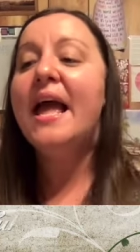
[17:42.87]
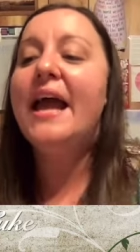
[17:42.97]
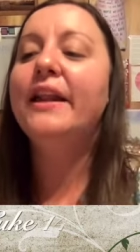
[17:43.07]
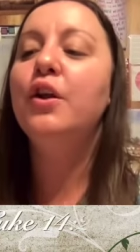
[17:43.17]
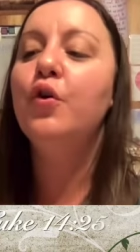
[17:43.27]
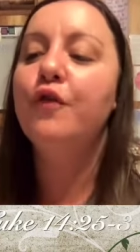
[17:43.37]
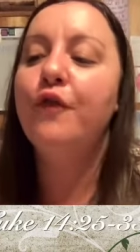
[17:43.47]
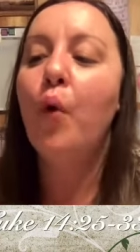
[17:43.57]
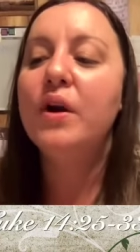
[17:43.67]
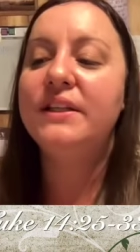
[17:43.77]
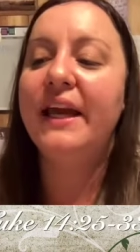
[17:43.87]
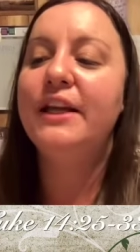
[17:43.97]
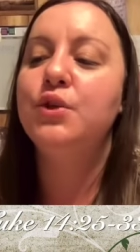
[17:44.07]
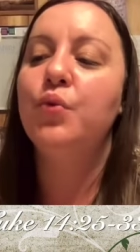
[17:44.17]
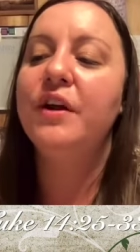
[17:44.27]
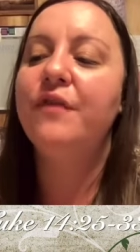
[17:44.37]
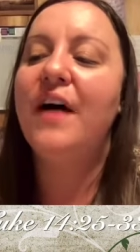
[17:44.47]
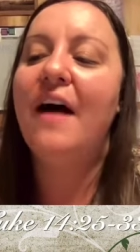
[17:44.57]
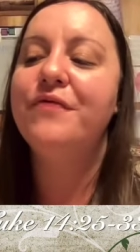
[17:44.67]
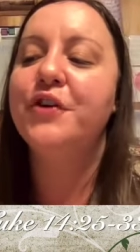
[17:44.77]
In Luke 14
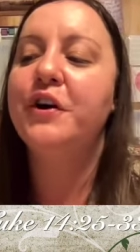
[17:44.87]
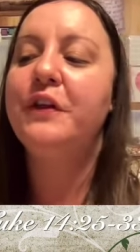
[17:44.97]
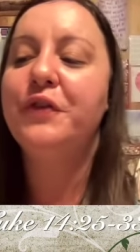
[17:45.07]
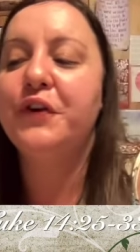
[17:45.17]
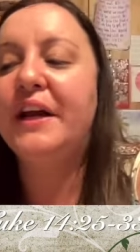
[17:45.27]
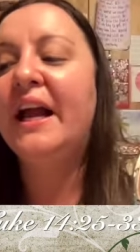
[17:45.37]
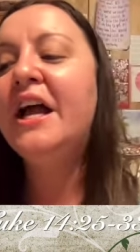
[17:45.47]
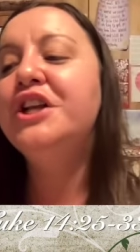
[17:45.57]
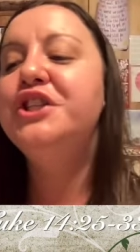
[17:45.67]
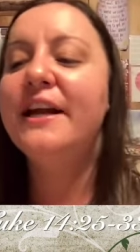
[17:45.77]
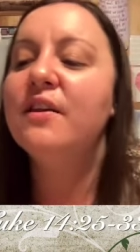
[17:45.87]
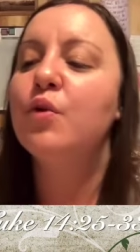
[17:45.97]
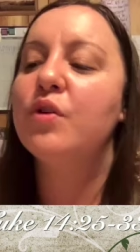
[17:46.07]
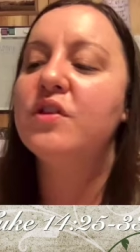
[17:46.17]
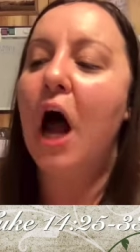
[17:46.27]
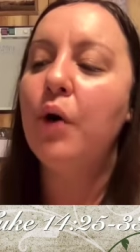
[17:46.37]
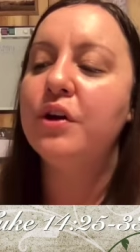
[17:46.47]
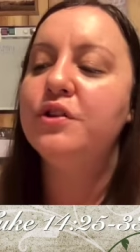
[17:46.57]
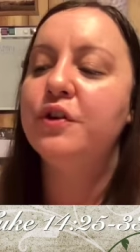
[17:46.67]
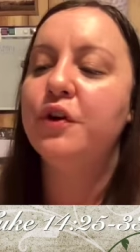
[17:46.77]
25 33, Jesus was
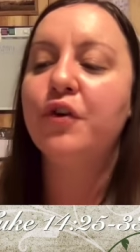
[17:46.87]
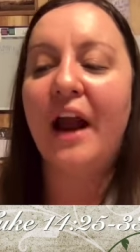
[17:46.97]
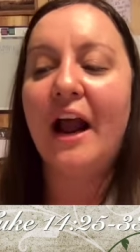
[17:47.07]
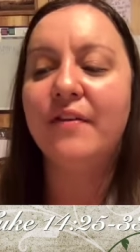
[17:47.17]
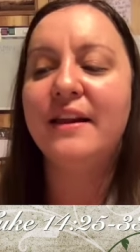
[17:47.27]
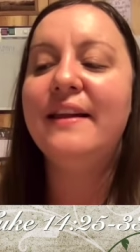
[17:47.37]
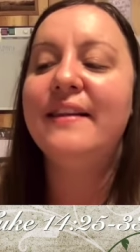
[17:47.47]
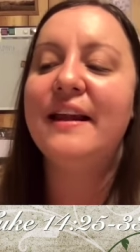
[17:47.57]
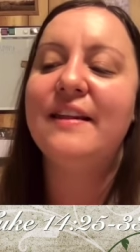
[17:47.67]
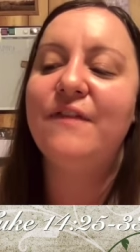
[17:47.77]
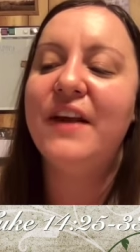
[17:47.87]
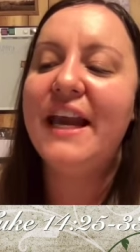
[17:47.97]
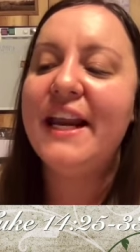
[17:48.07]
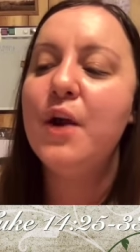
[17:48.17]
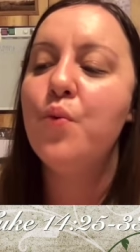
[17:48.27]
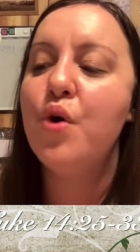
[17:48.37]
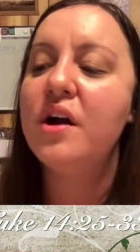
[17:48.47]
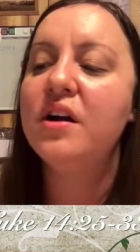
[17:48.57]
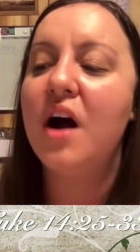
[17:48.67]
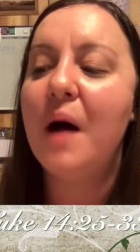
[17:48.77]
talking to the crowds, and He says, If
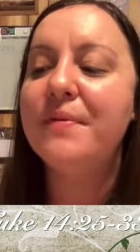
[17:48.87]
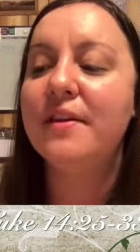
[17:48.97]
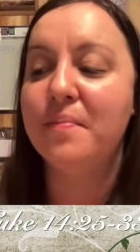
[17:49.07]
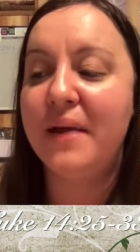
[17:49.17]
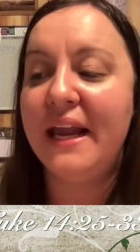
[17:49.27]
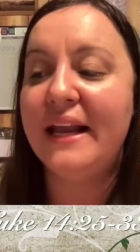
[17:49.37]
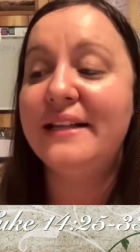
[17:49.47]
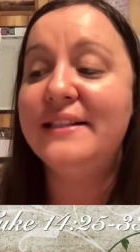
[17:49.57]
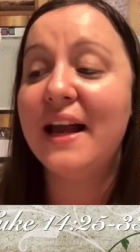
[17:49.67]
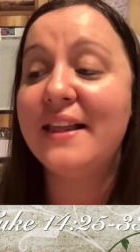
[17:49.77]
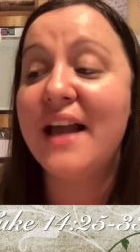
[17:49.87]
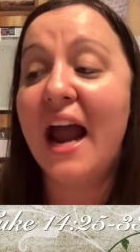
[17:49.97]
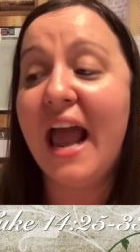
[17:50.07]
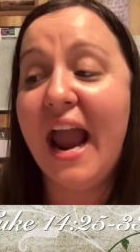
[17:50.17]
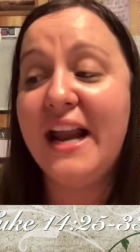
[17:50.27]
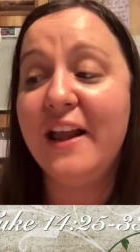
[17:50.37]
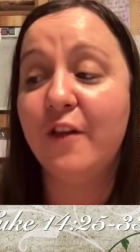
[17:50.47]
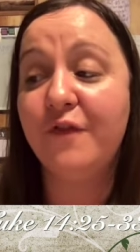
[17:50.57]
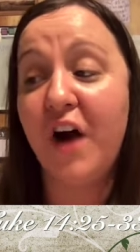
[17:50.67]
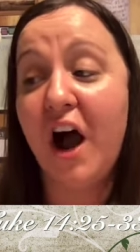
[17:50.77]
anyone comes to me and does not hate
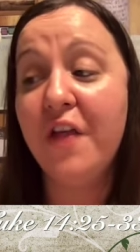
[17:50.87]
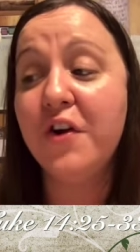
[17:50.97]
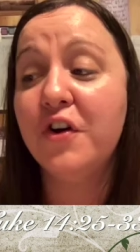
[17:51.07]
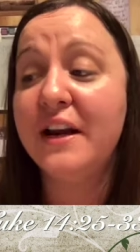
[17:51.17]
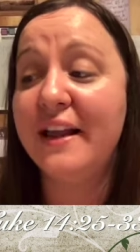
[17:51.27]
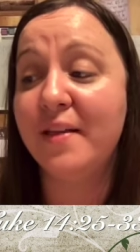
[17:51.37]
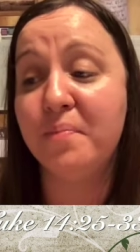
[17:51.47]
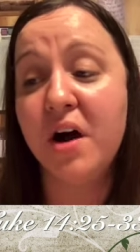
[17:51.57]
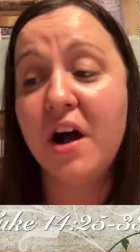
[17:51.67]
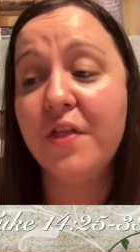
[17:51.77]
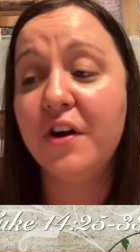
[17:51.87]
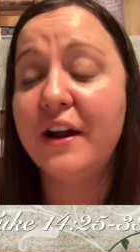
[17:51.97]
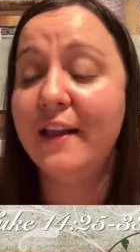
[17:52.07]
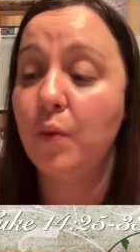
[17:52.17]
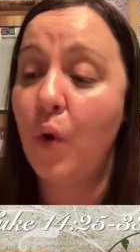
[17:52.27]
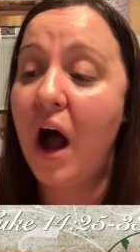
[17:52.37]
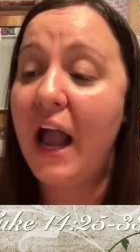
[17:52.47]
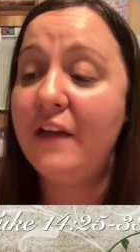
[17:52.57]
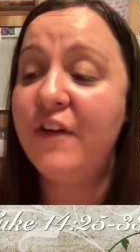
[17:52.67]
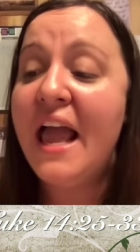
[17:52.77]
his father and his mother, his
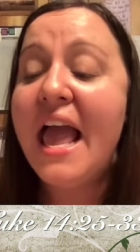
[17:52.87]
wife